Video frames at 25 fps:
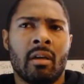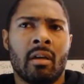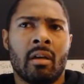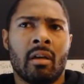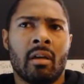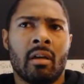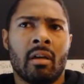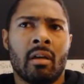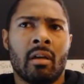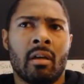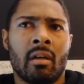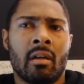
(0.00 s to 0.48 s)

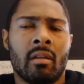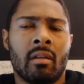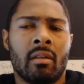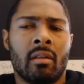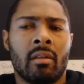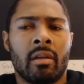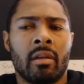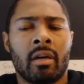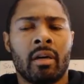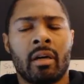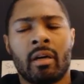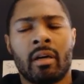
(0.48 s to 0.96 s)

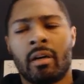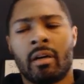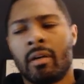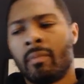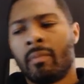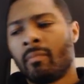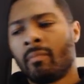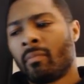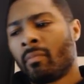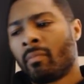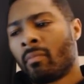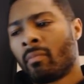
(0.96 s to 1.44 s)

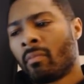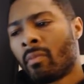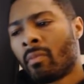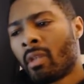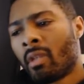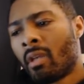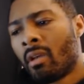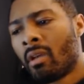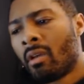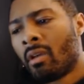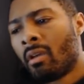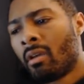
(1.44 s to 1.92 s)
the
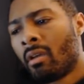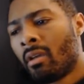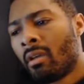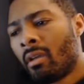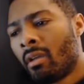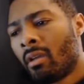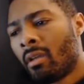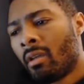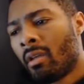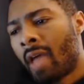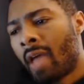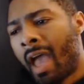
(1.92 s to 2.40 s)

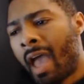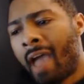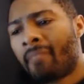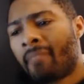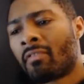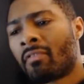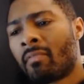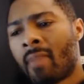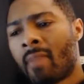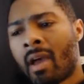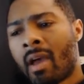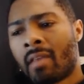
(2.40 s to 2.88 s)

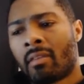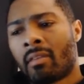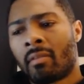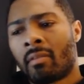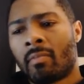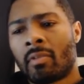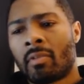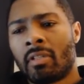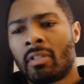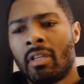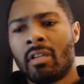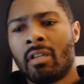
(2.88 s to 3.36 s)
aftermath
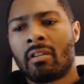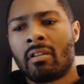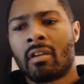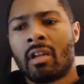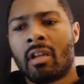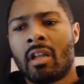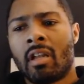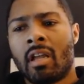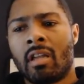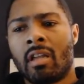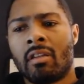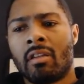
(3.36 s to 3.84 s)
of the
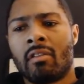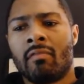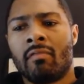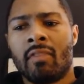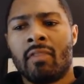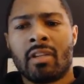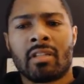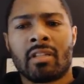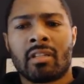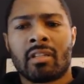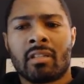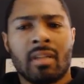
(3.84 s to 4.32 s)
procedure and
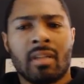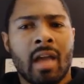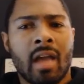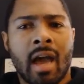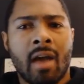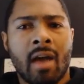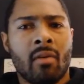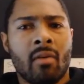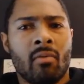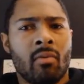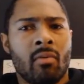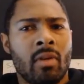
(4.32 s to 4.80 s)
your vision is
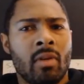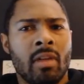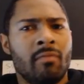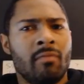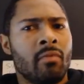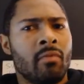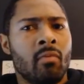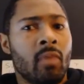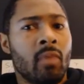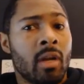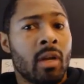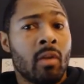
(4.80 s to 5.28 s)
not
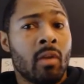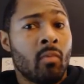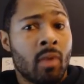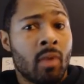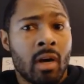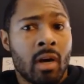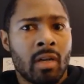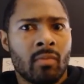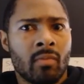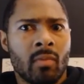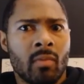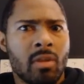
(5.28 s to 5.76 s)
even what it
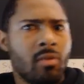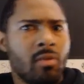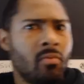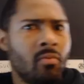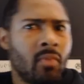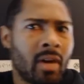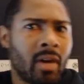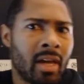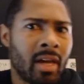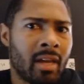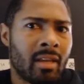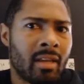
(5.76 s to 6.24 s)
was when
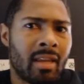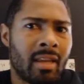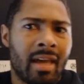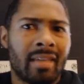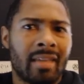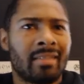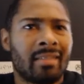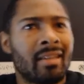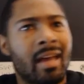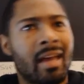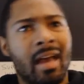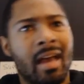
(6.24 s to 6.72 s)
you went,
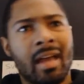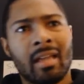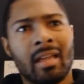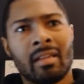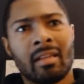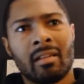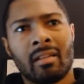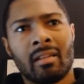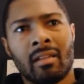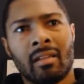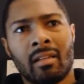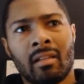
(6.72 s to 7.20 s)
that's
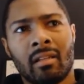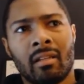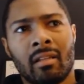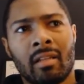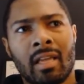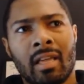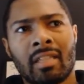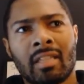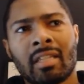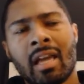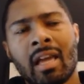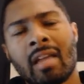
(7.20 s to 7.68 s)

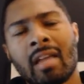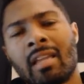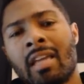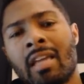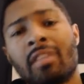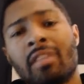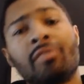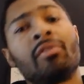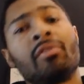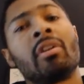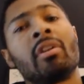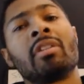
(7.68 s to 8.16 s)

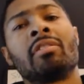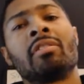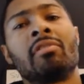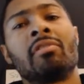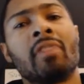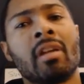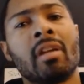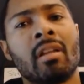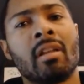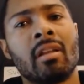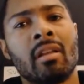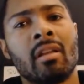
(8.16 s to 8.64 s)

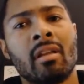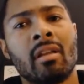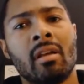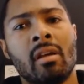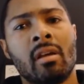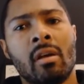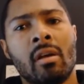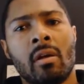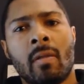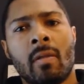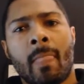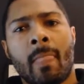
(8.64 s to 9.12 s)
frustrating.
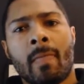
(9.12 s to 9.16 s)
